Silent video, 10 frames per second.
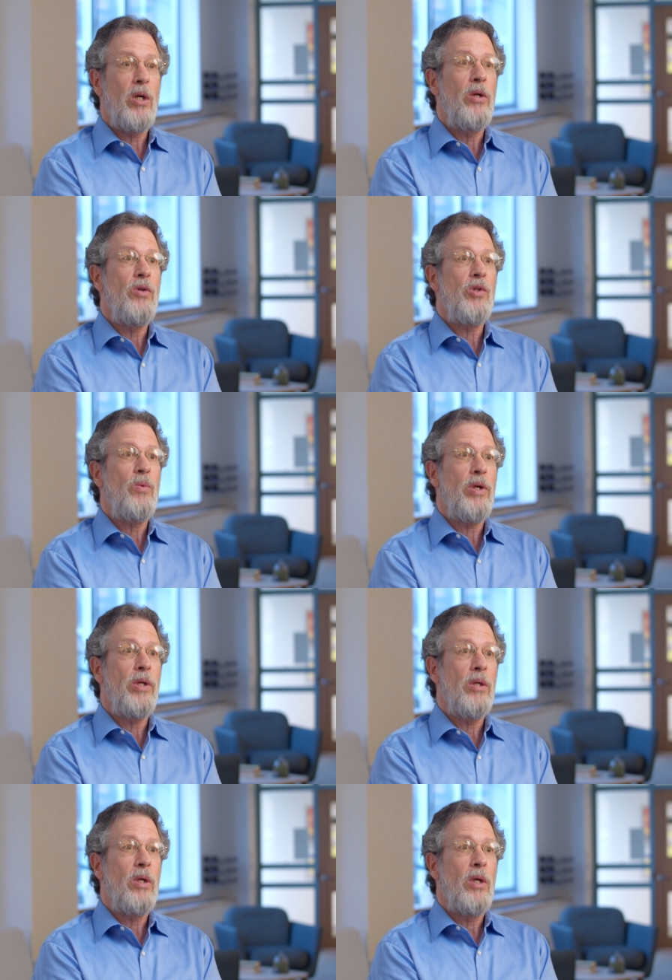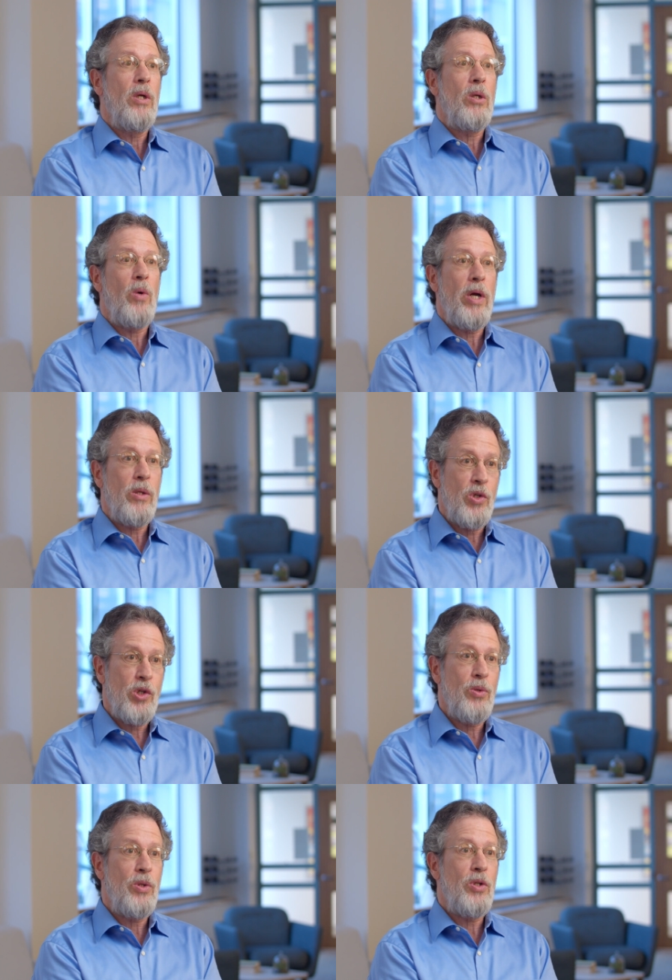120 graduate
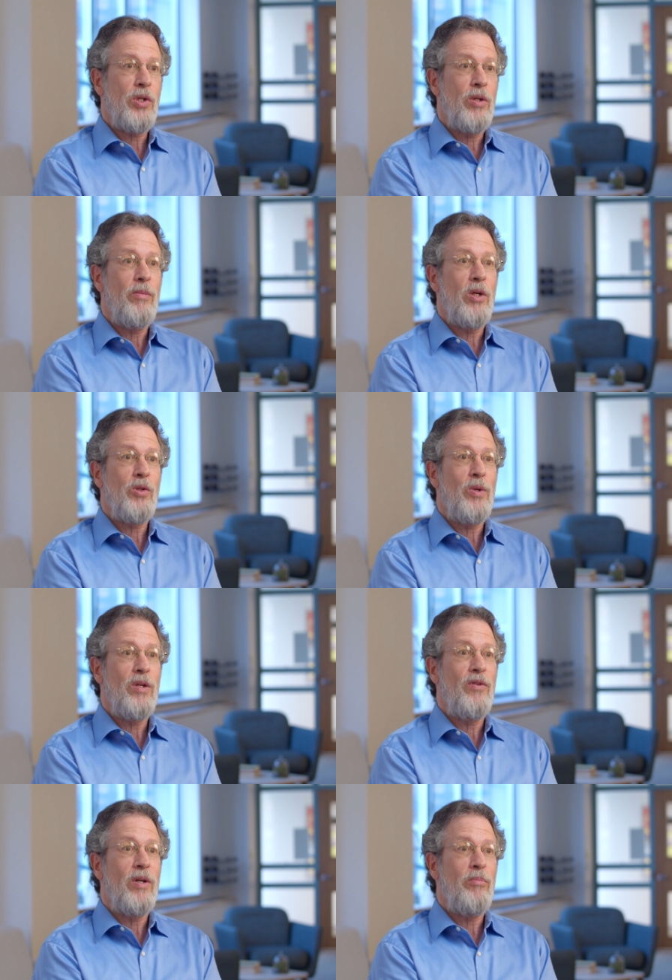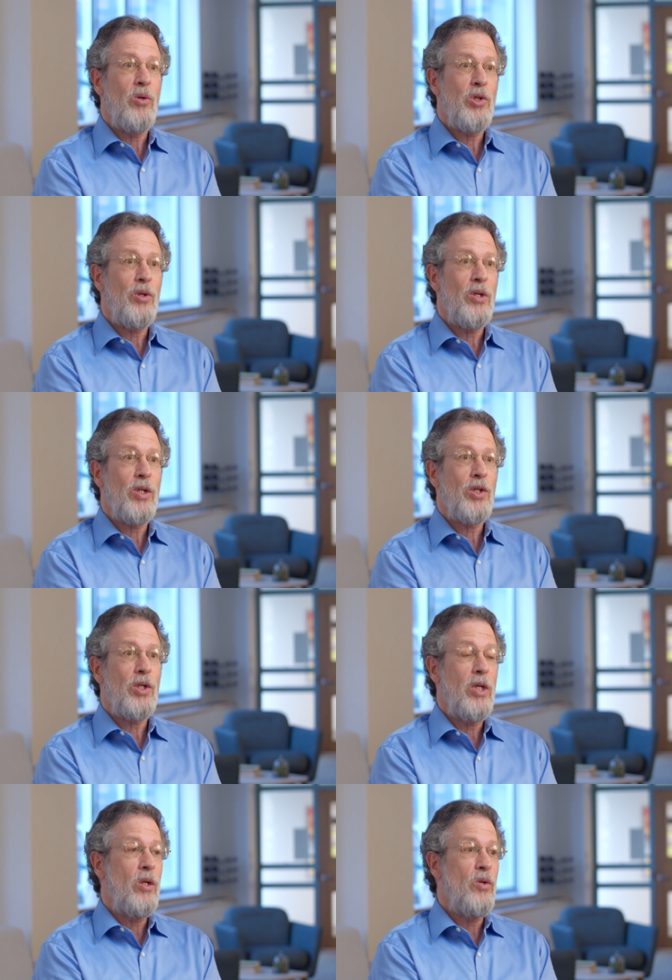students and about 25
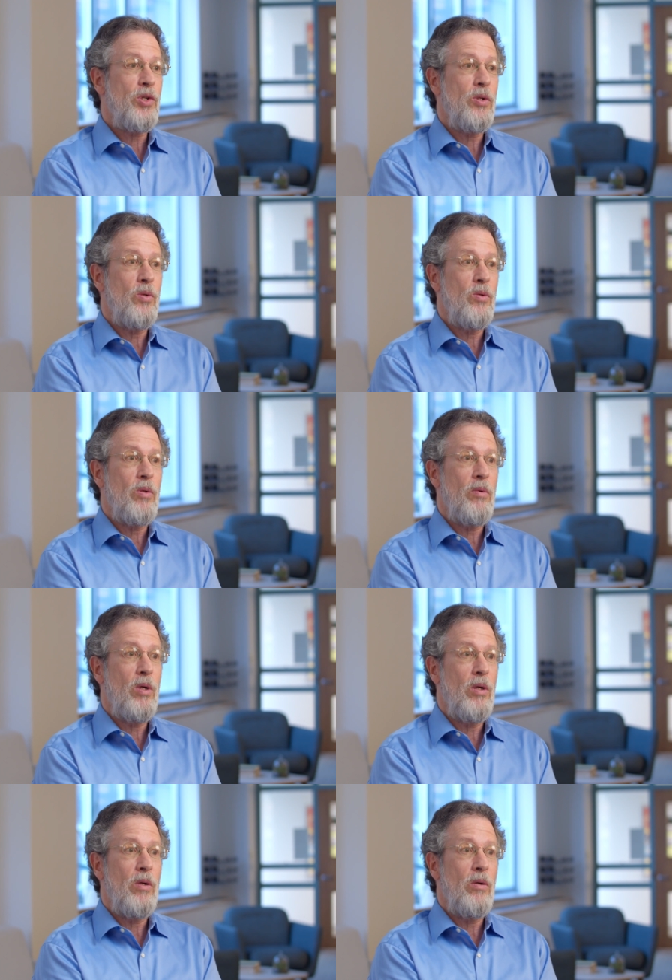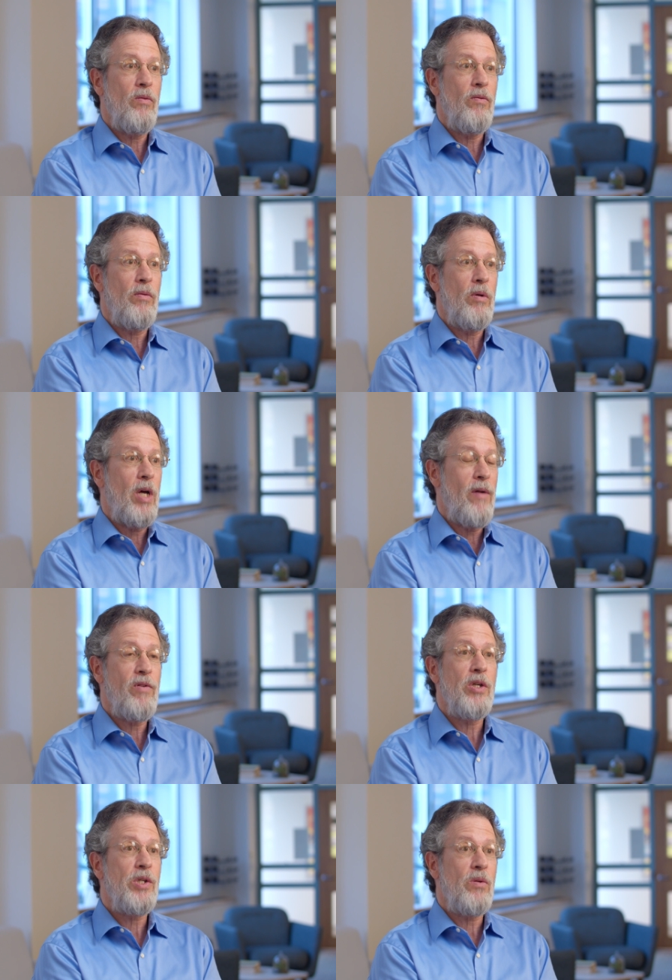postdocs, and also half
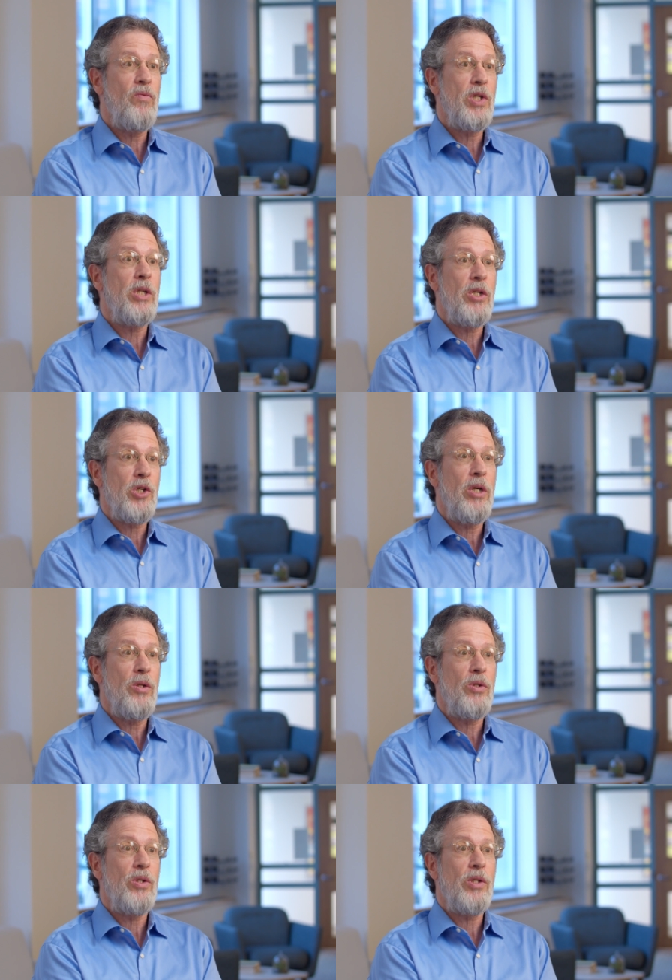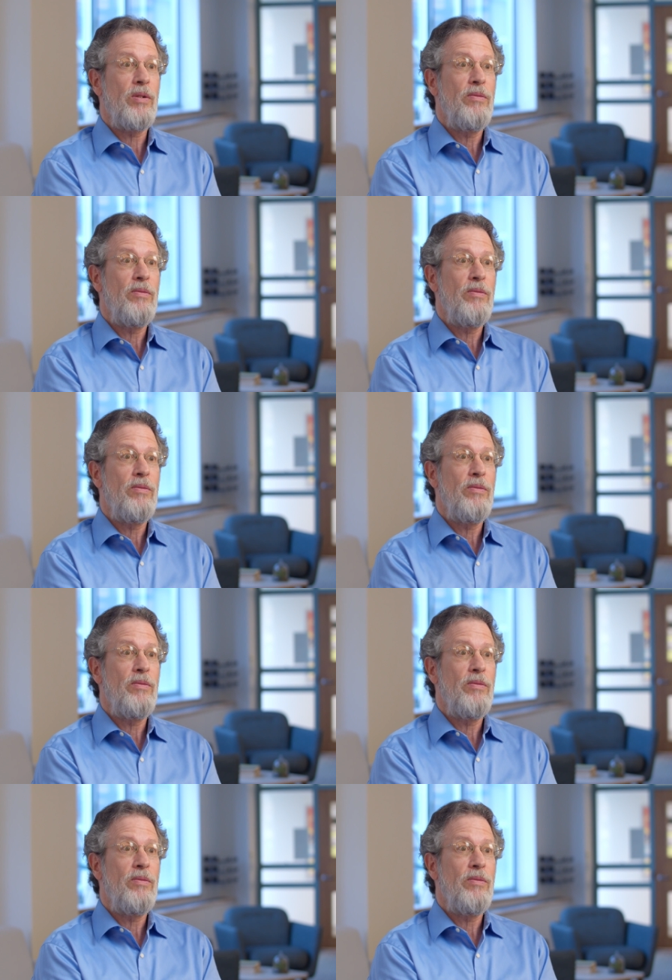a dozen visiting scientists.